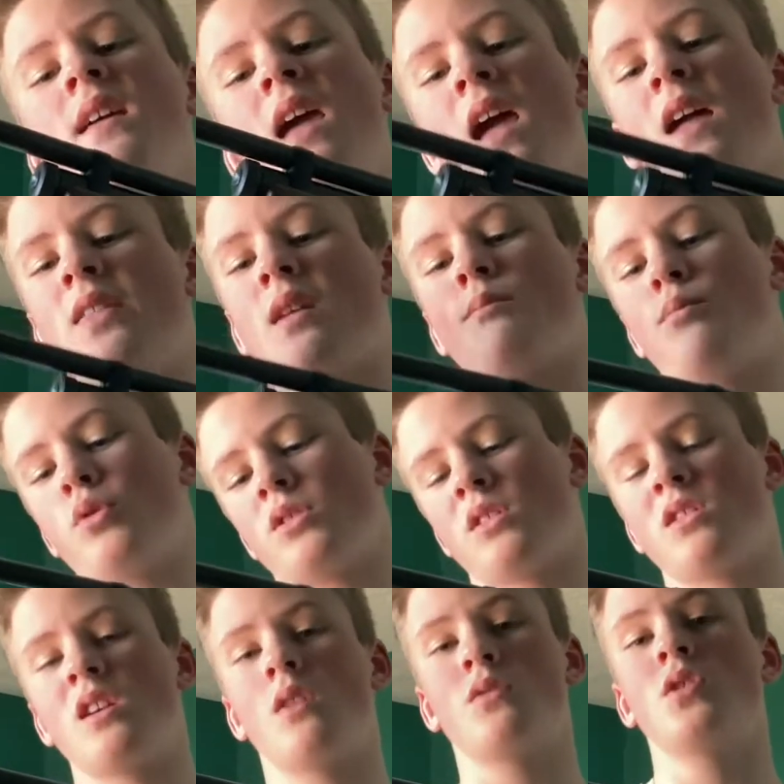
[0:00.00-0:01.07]
and then put the
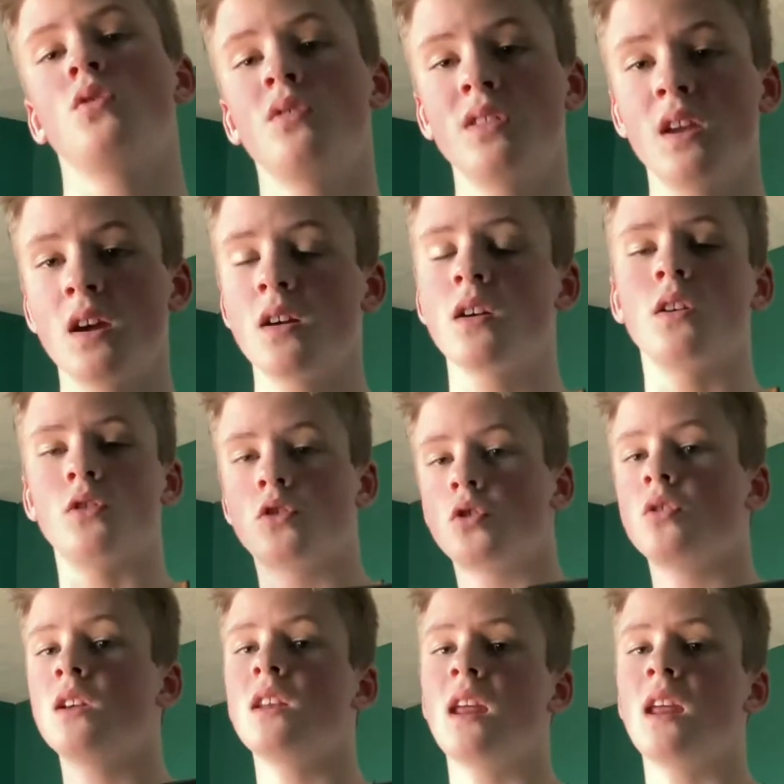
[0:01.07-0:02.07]
CO2 in there and shoot it.